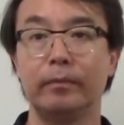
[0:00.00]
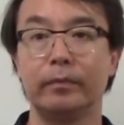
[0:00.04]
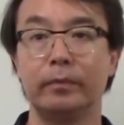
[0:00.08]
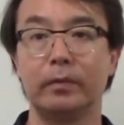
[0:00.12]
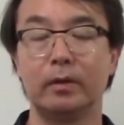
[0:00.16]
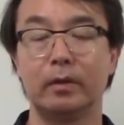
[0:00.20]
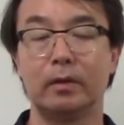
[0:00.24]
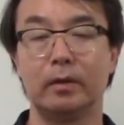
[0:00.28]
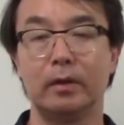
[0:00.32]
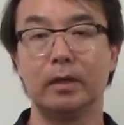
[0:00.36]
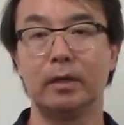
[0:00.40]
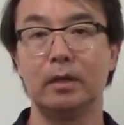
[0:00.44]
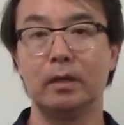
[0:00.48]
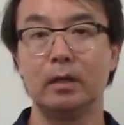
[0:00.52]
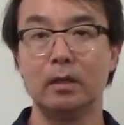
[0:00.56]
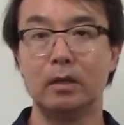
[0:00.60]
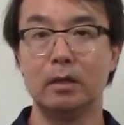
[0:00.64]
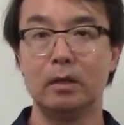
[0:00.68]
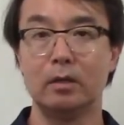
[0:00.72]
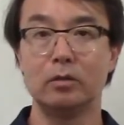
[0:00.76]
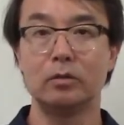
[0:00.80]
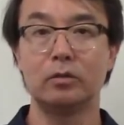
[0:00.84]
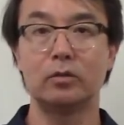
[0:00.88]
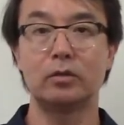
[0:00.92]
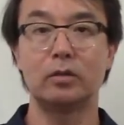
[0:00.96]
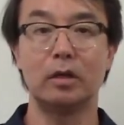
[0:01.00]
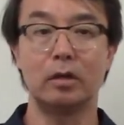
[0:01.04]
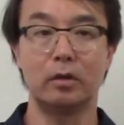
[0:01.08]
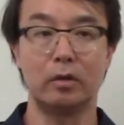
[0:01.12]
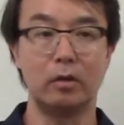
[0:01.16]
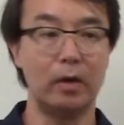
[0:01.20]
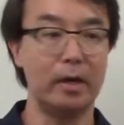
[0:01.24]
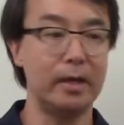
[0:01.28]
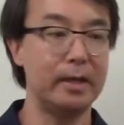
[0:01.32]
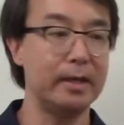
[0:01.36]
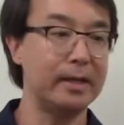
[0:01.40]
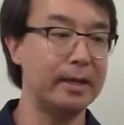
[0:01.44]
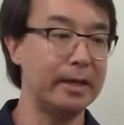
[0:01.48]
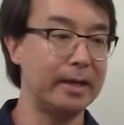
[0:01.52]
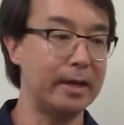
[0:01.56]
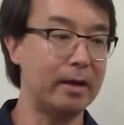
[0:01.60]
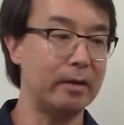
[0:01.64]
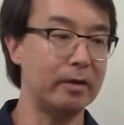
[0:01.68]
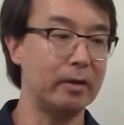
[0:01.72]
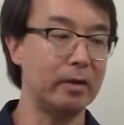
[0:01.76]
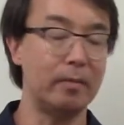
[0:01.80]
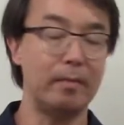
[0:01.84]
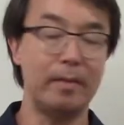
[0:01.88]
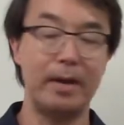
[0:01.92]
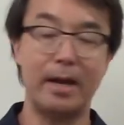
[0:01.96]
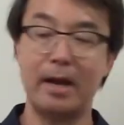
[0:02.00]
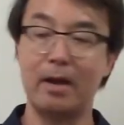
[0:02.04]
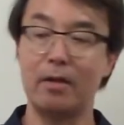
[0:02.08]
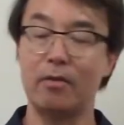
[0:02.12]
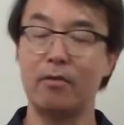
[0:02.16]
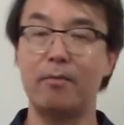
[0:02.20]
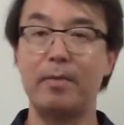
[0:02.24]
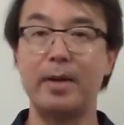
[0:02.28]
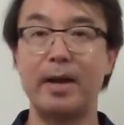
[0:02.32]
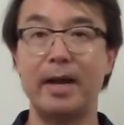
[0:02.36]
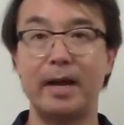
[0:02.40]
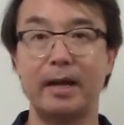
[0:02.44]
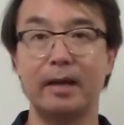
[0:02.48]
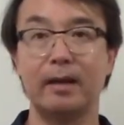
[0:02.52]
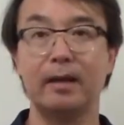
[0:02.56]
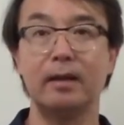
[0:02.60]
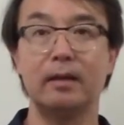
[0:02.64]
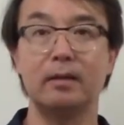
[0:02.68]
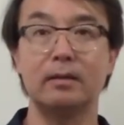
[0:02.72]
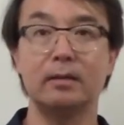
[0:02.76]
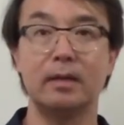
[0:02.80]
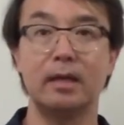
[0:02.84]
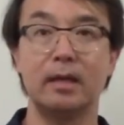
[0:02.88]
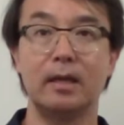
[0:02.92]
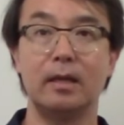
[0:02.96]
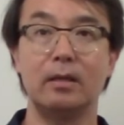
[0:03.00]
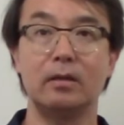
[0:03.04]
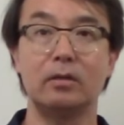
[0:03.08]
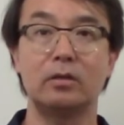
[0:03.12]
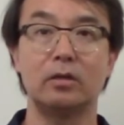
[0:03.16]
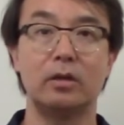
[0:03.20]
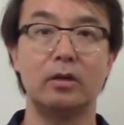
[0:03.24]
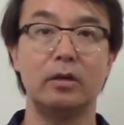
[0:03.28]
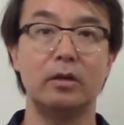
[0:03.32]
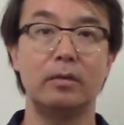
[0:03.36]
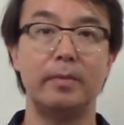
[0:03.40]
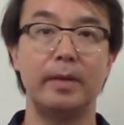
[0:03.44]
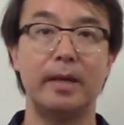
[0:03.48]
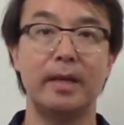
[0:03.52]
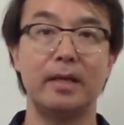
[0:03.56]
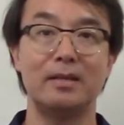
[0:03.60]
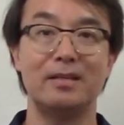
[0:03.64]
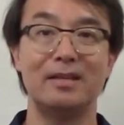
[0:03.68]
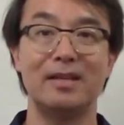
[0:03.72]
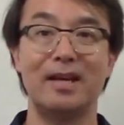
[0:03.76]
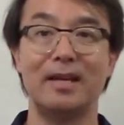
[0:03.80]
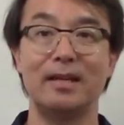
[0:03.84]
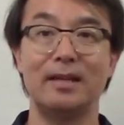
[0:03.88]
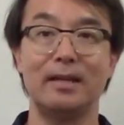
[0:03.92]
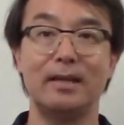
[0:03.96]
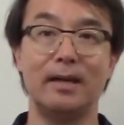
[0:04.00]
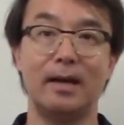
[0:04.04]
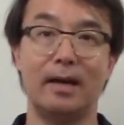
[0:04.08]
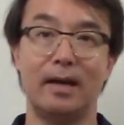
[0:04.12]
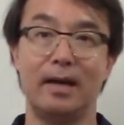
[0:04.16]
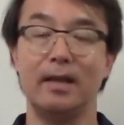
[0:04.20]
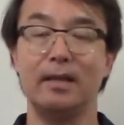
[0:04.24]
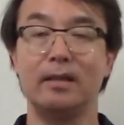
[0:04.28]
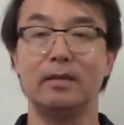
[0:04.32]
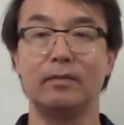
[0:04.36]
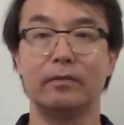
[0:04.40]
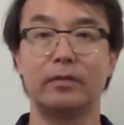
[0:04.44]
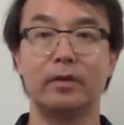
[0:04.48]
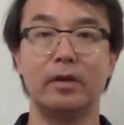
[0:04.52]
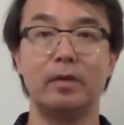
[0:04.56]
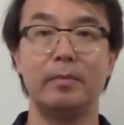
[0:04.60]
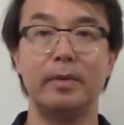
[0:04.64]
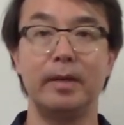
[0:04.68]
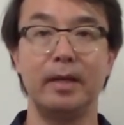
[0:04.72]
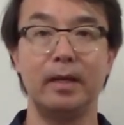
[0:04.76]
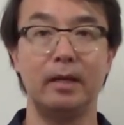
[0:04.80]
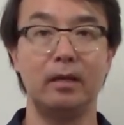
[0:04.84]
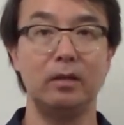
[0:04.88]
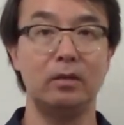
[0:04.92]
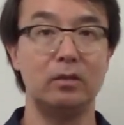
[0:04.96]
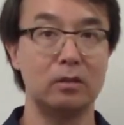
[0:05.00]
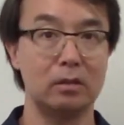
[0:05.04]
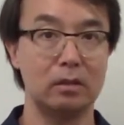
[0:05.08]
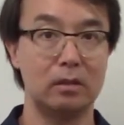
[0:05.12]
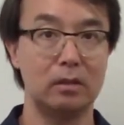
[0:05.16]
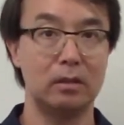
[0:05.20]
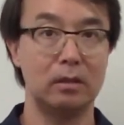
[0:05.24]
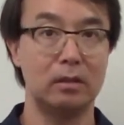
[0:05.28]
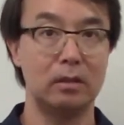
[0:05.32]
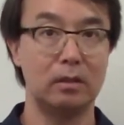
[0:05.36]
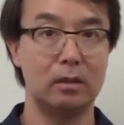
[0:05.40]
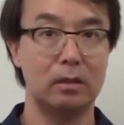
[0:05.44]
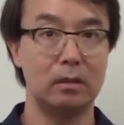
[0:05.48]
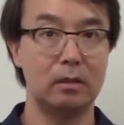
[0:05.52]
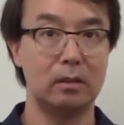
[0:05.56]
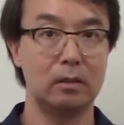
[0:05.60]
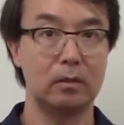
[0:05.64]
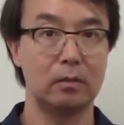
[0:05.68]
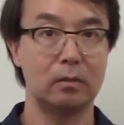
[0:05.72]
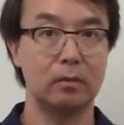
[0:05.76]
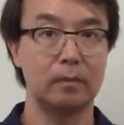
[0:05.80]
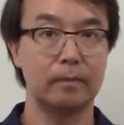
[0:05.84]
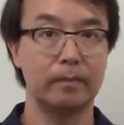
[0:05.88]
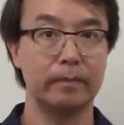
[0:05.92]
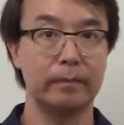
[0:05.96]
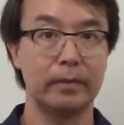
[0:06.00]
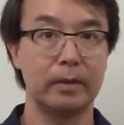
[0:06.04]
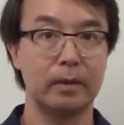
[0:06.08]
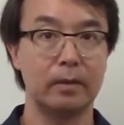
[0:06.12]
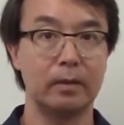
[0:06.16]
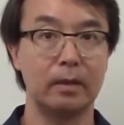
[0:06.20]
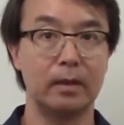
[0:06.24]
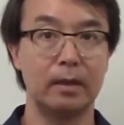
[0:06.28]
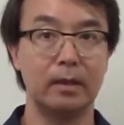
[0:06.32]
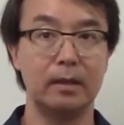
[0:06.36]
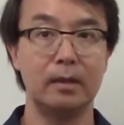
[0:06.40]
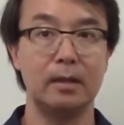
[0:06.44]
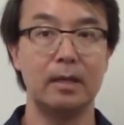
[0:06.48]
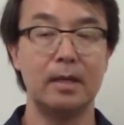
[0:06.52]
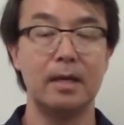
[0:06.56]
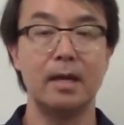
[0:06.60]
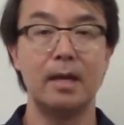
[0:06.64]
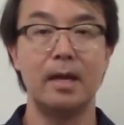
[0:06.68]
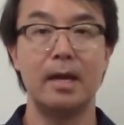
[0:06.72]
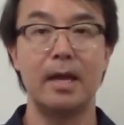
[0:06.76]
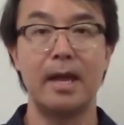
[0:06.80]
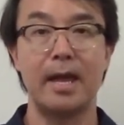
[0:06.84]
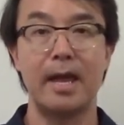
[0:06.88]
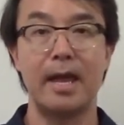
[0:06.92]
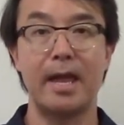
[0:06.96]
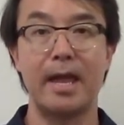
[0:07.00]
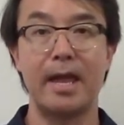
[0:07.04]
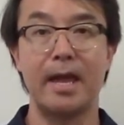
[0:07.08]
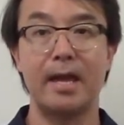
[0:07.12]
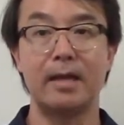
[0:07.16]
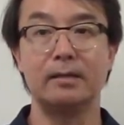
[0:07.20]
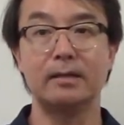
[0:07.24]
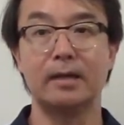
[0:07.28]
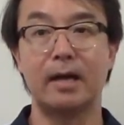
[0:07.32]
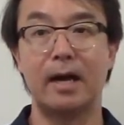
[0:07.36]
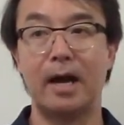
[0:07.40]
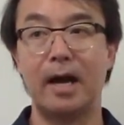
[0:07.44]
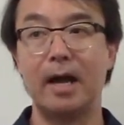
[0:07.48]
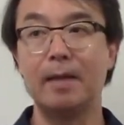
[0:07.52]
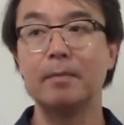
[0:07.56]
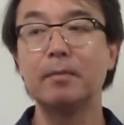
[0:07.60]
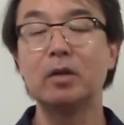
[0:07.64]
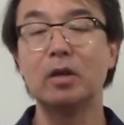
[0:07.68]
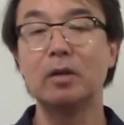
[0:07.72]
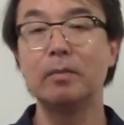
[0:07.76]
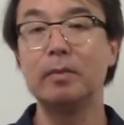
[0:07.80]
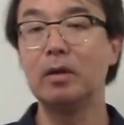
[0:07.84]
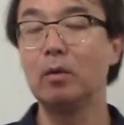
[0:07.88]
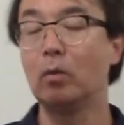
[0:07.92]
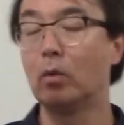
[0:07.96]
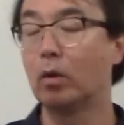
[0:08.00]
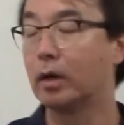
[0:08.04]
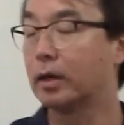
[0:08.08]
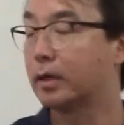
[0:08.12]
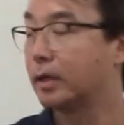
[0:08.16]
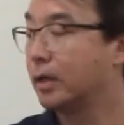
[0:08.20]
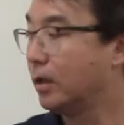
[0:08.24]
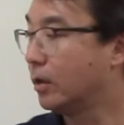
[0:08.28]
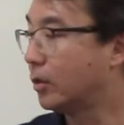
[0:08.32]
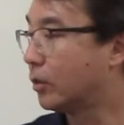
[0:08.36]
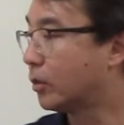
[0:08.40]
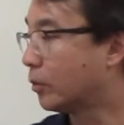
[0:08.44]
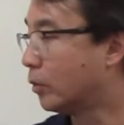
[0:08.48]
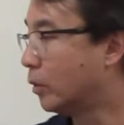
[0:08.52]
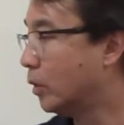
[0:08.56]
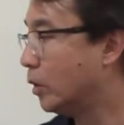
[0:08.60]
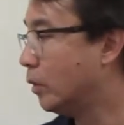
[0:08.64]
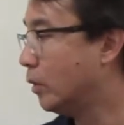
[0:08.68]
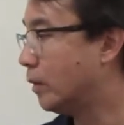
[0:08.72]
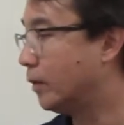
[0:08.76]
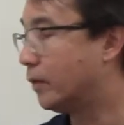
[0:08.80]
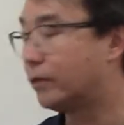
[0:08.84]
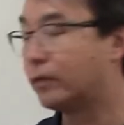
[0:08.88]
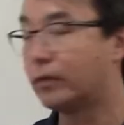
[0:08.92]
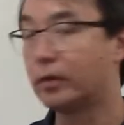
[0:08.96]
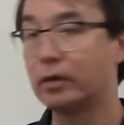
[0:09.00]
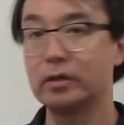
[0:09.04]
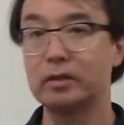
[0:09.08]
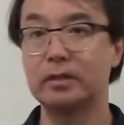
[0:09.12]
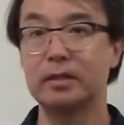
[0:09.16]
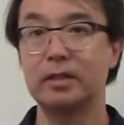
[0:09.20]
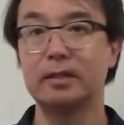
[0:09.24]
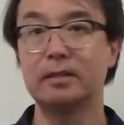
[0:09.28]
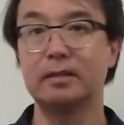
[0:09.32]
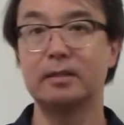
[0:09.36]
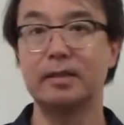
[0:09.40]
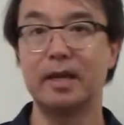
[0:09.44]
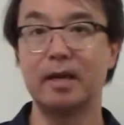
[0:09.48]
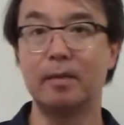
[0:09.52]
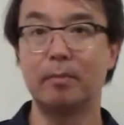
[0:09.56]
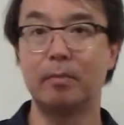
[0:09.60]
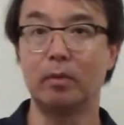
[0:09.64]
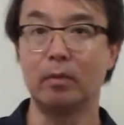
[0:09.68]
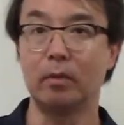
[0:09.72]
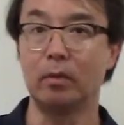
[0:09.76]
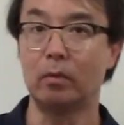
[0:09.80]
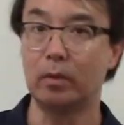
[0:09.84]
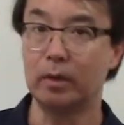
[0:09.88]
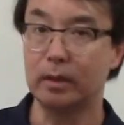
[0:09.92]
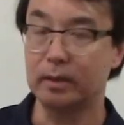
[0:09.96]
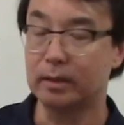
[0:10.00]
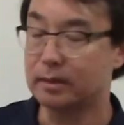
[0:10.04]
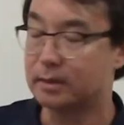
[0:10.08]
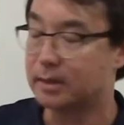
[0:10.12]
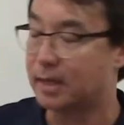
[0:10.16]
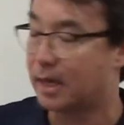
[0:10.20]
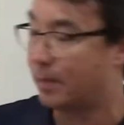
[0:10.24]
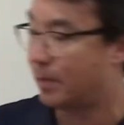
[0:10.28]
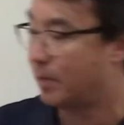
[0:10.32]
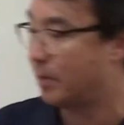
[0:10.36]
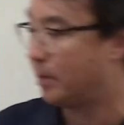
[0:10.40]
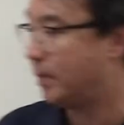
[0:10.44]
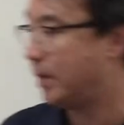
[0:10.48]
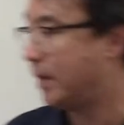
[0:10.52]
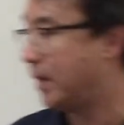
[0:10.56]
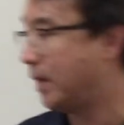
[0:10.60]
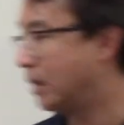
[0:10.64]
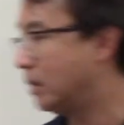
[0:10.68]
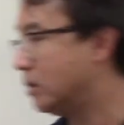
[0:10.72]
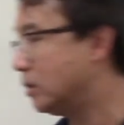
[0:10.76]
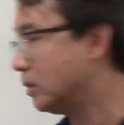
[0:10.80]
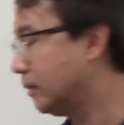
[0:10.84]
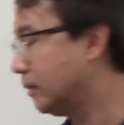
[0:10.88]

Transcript: Right? So go ahead and get out your math packet and turn to page 99, the front page. Okay? And I'm going to be working through the first example, the one at the top of the page.